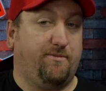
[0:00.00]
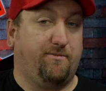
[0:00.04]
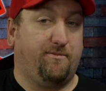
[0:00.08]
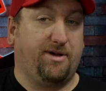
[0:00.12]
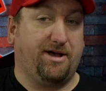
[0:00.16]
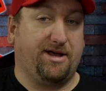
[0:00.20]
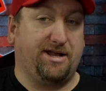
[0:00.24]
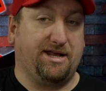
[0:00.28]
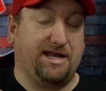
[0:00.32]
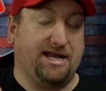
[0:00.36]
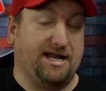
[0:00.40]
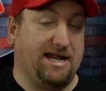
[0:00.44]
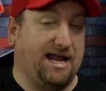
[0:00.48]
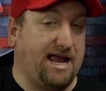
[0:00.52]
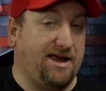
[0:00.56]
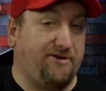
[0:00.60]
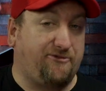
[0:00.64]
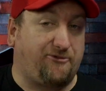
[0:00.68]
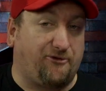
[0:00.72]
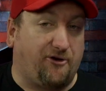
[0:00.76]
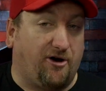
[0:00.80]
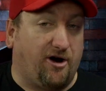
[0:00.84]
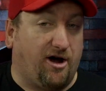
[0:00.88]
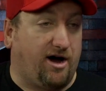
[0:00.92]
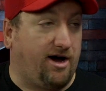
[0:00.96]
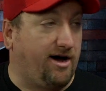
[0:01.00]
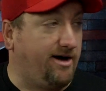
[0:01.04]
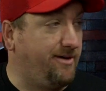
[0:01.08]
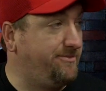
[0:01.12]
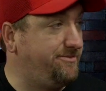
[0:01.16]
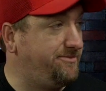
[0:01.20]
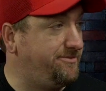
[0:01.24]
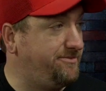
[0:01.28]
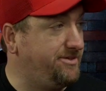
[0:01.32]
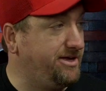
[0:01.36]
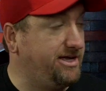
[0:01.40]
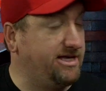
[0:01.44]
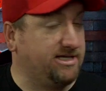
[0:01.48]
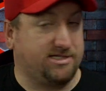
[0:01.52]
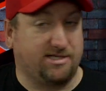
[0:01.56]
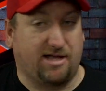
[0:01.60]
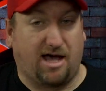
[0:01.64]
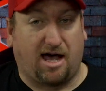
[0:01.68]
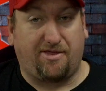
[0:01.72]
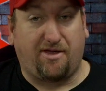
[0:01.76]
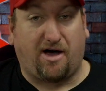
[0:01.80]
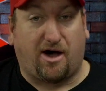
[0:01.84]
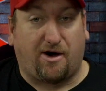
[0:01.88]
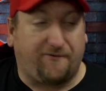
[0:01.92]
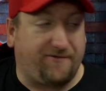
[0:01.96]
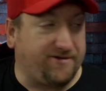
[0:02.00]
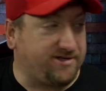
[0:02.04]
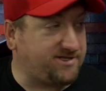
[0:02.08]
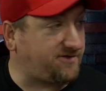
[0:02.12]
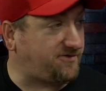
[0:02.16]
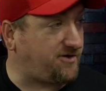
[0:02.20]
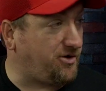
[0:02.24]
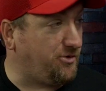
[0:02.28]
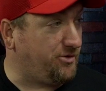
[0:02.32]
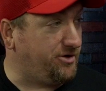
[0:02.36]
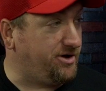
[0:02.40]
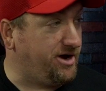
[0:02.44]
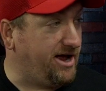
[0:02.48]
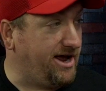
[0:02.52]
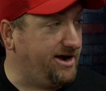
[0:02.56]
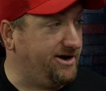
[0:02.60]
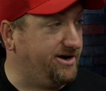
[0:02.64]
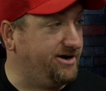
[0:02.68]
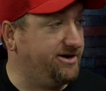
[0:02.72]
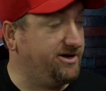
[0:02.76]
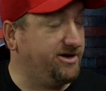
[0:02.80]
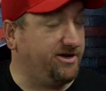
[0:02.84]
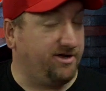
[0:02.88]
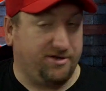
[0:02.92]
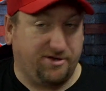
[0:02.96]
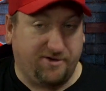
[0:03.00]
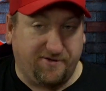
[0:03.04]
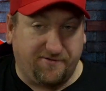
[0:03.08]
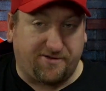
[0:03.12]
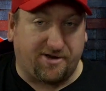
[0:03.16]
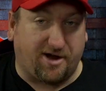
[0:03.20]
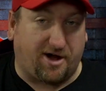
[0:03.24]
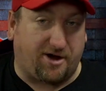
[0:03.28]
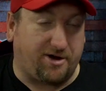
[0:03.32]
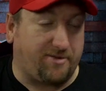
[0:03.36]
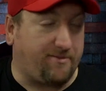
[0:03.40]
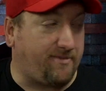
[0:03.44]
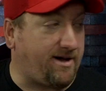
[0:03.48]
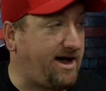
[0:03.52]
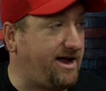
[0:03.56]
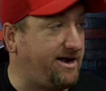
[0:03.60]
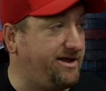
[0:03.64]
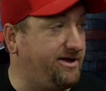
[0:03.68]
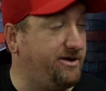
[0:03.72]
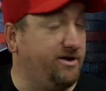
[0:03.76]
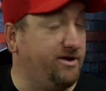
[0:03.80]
But it ain't from. It's not the offensive coordinator. You've talked about it.